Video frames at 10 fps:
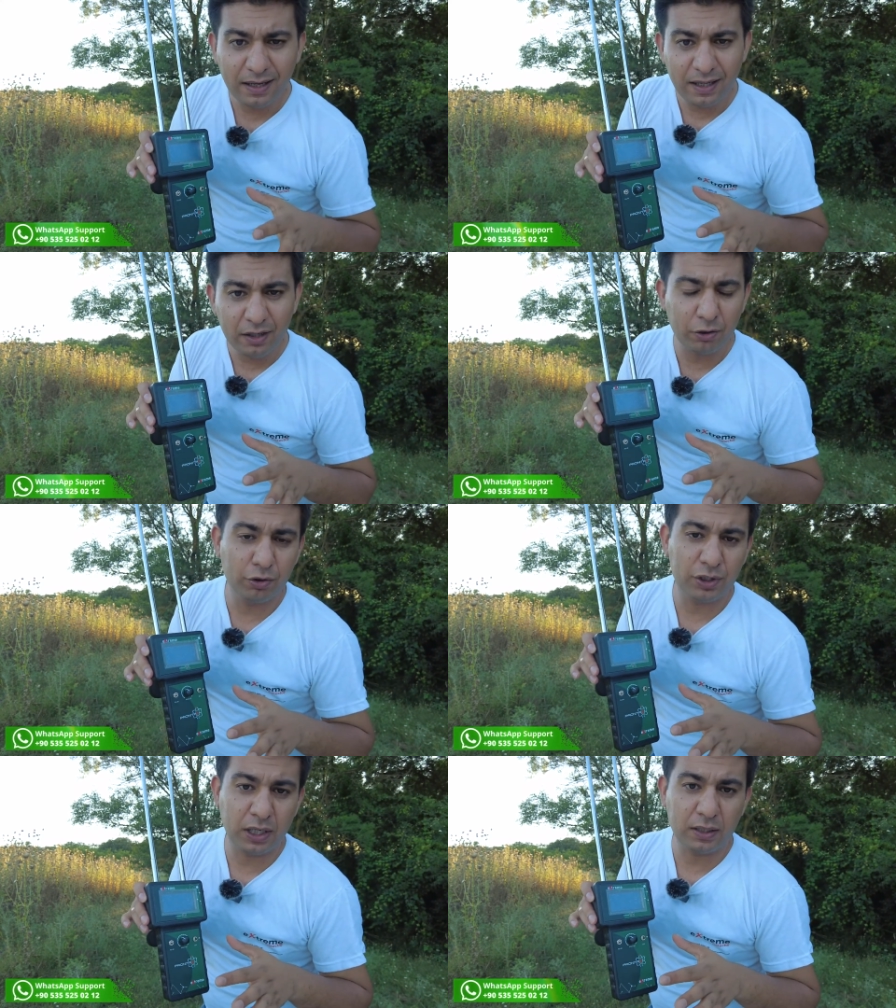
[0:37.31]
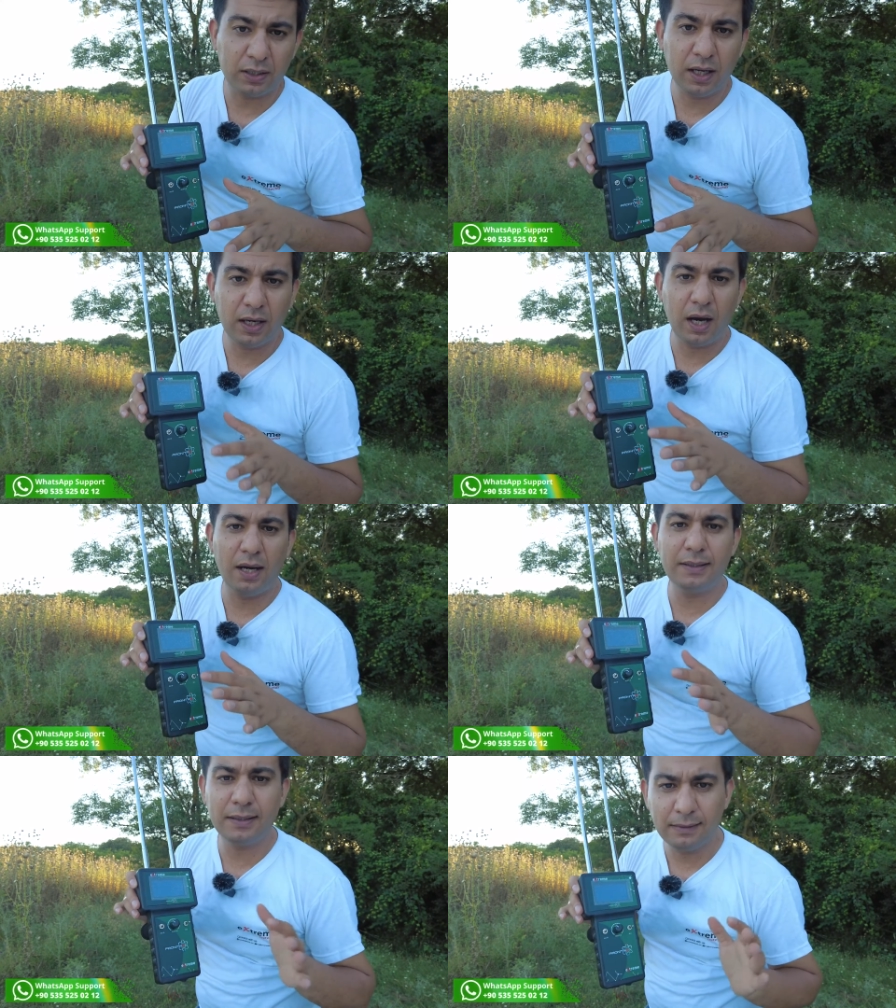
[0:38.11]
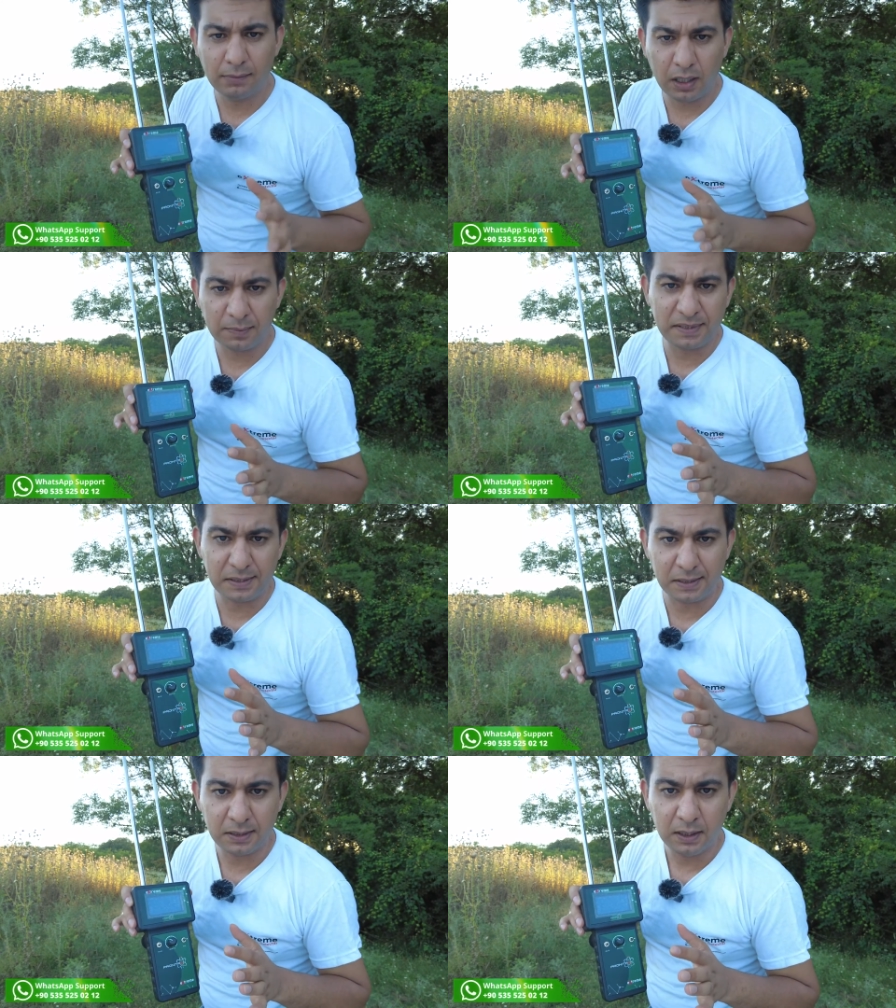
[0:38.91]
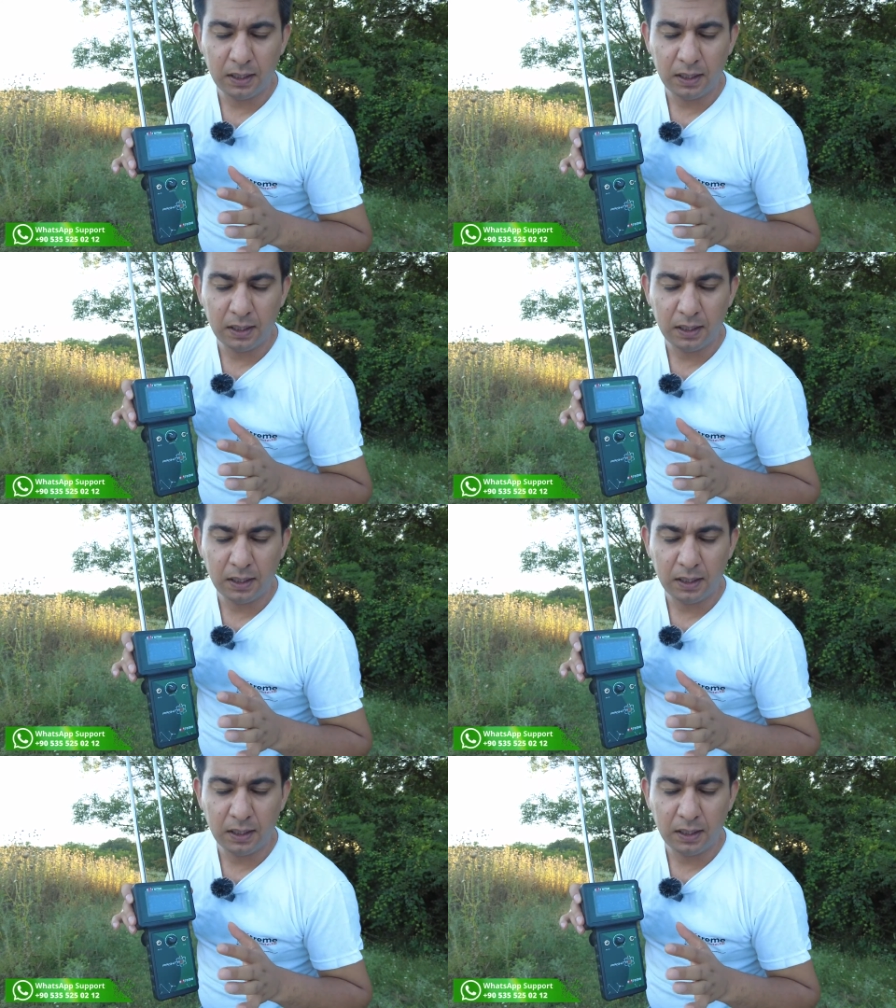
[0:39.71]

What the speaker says: That is, independent of the ID.